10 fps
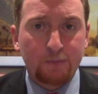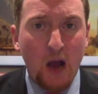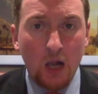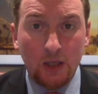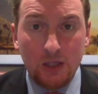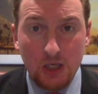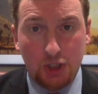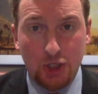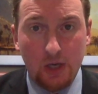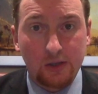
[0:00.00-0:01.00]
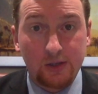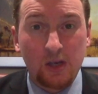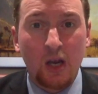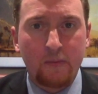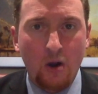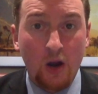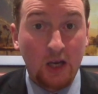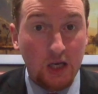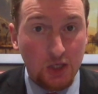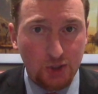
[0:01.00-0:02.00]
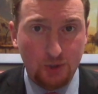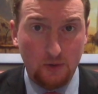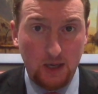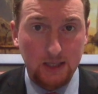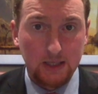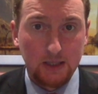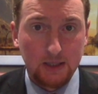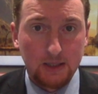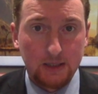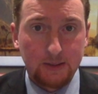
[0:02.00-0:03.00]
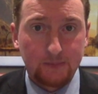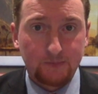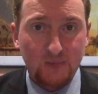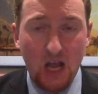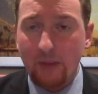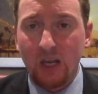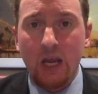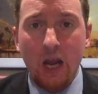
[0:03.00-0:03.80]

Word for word: politicians in American history. Kamala